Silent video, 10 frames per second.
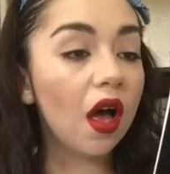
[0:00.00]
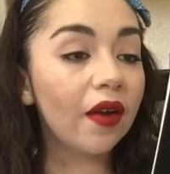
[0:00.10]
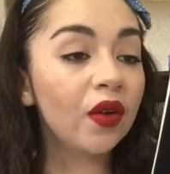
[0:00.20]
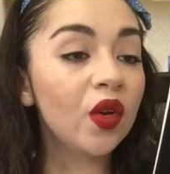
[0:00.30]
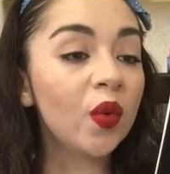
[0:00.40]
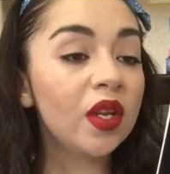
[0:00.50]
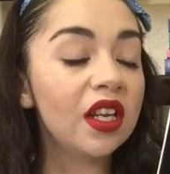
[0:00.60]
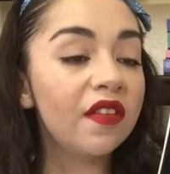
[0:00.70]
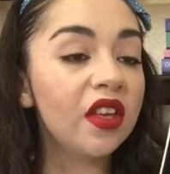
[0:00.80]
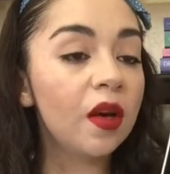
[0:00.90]
I don't know what
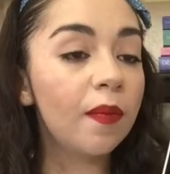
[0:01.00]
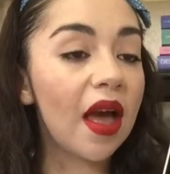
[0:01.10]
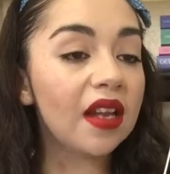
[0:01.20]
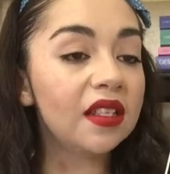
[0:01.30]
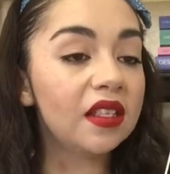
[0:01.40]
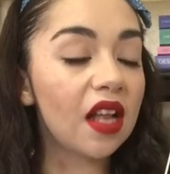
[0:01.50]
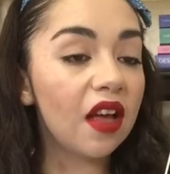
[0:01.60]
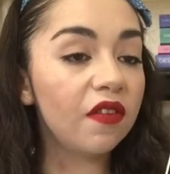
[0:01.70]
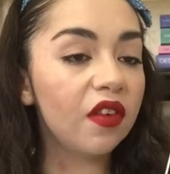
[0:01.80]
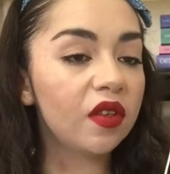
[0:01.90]
living a balanced
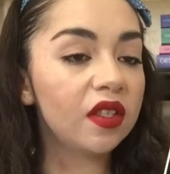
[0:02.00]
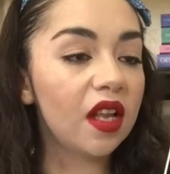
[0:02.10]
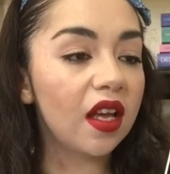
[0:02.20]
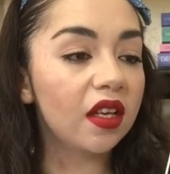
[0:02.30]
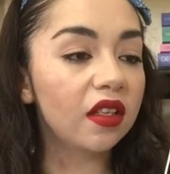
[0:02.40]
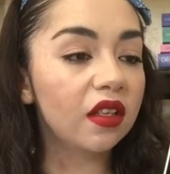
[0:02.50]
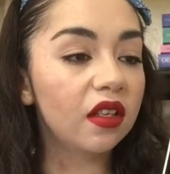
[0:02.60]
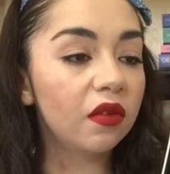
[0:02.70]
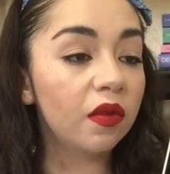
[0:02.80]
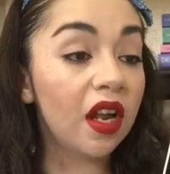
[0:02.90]
life feels like.
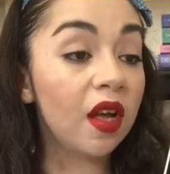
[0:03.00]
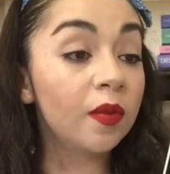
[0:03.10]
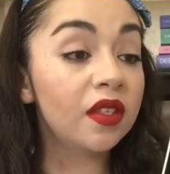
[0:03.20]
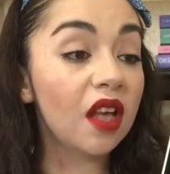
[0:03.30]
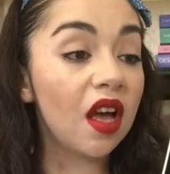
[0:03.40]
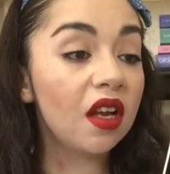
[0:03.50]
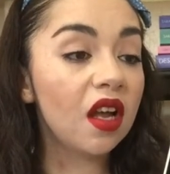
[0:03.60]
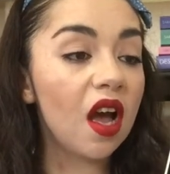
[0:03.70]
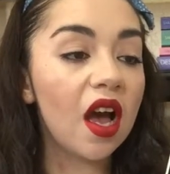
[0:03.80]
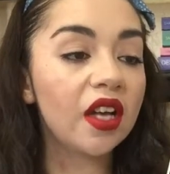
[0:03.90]
When I am sad,
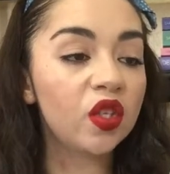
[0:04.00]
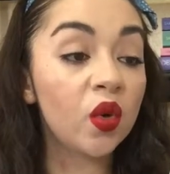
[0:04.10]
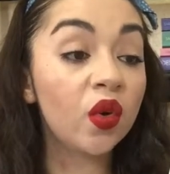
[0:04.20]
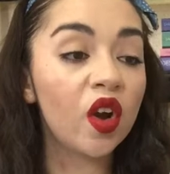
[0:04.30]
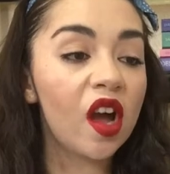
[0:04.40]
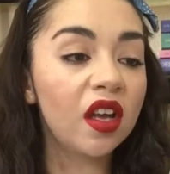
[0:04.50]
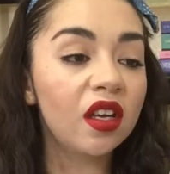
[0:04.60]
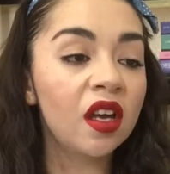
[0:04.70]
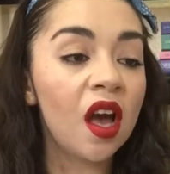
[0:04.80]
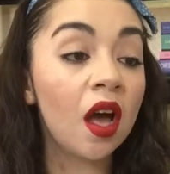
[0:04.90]
I don't
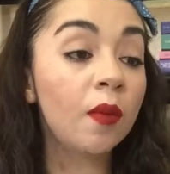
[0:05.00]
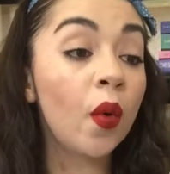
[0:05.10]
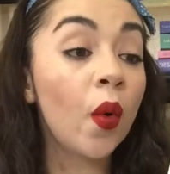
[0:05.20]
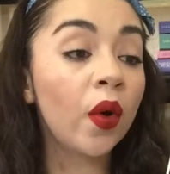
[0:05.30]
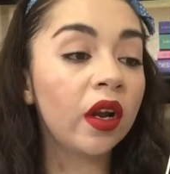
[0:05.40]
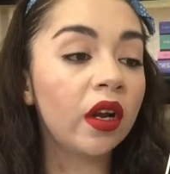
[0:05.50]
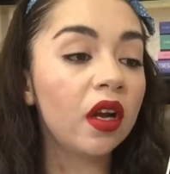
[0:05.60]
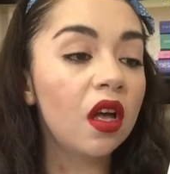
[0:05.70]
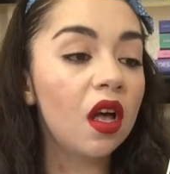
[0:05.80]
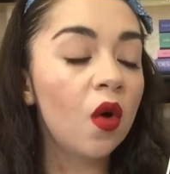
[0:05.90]
cry, I pour.
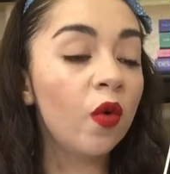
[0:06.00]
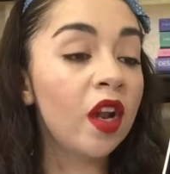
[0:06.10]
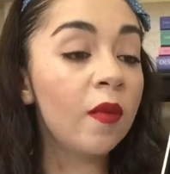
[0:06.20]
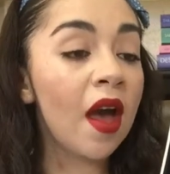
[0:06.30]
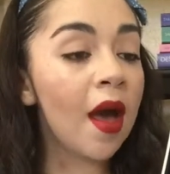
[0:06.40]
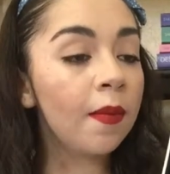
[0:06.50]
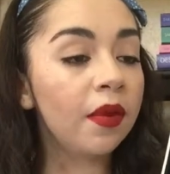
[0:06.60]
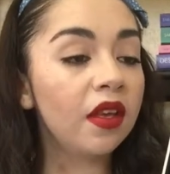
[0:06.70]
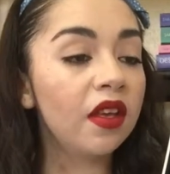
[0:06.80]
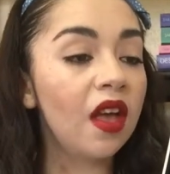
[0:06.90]
When I'm
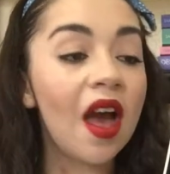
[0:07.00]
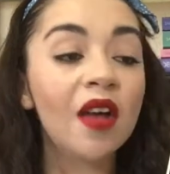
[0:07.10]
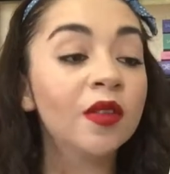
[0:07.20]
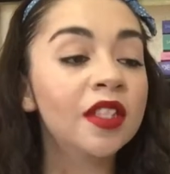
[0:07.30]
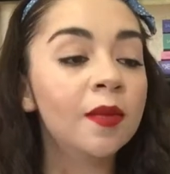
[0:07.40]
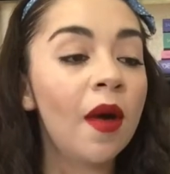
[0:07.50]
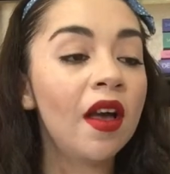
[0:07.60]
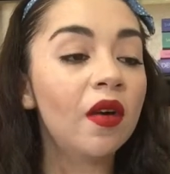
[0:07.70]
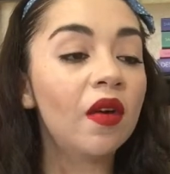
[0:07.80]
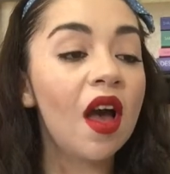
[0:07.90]
happy, I don't
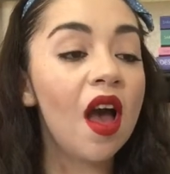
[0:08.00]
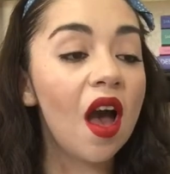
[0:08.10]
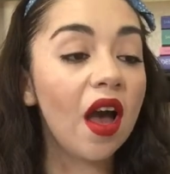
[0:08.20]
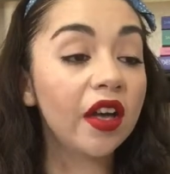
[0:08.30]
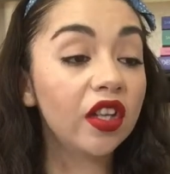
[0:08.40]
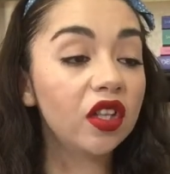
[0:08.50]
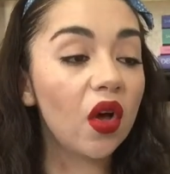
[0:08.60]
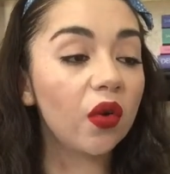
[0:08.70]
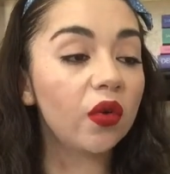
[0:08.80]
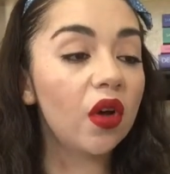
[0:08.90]
smile, I
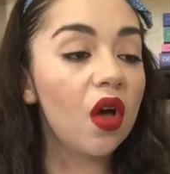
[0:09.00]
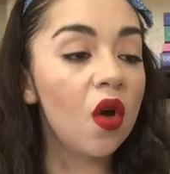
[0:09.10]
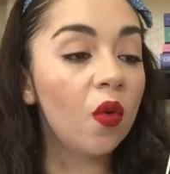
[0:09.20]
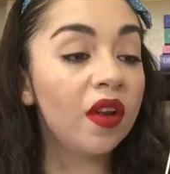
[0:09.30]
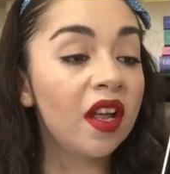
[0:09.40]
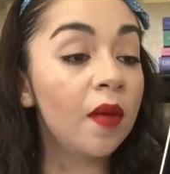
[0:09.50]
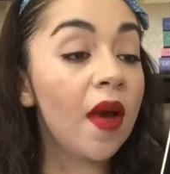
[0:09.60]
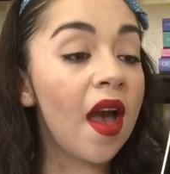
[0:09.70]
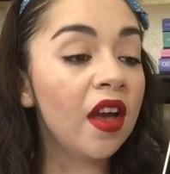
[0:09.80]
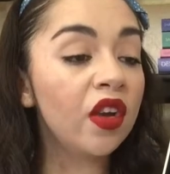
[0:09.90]
glow. When I am
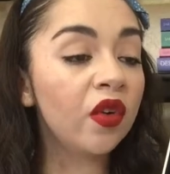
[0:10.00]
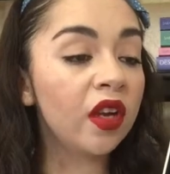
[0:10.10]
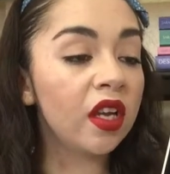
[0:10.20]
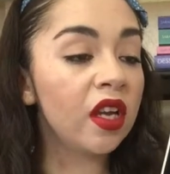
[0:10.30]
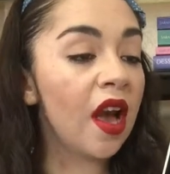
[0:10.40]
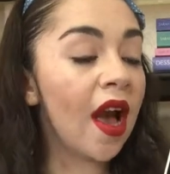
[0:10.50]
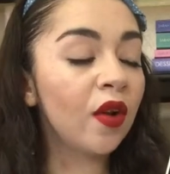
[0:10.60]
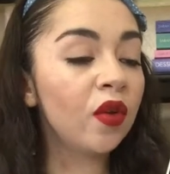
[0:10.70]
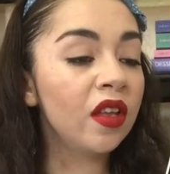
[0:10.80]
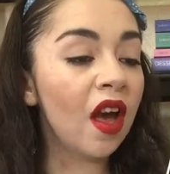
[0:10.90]
angry, I
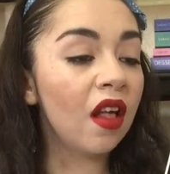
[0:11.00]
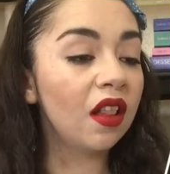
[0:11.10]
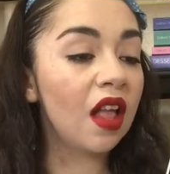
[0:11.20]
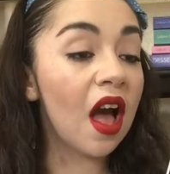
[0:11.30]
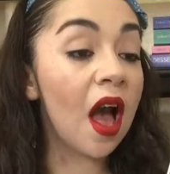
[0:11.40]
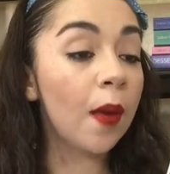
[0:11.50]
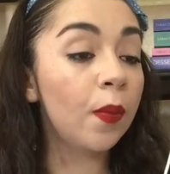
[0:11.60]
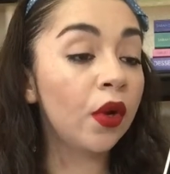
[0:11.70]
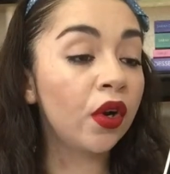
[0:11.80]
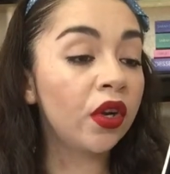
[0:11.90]
don't yell, I
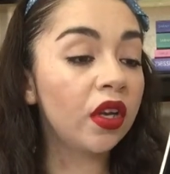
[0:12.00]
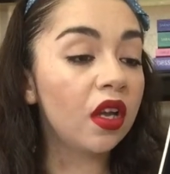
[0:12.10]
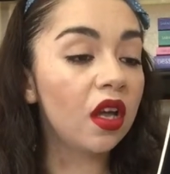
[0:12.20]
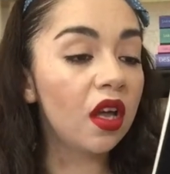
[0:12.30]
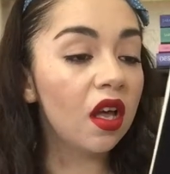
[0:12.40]
burn.